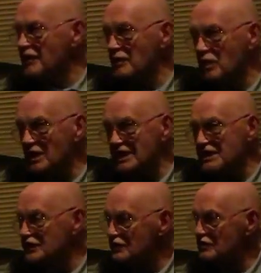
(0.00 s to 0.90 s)
him, I think, well,
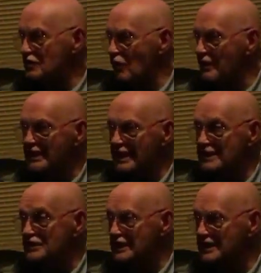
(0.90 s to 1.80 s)
he's still going
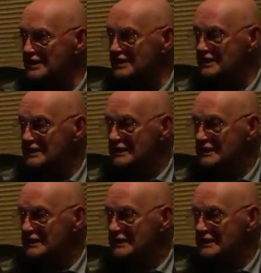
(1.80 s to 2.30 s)
at his age.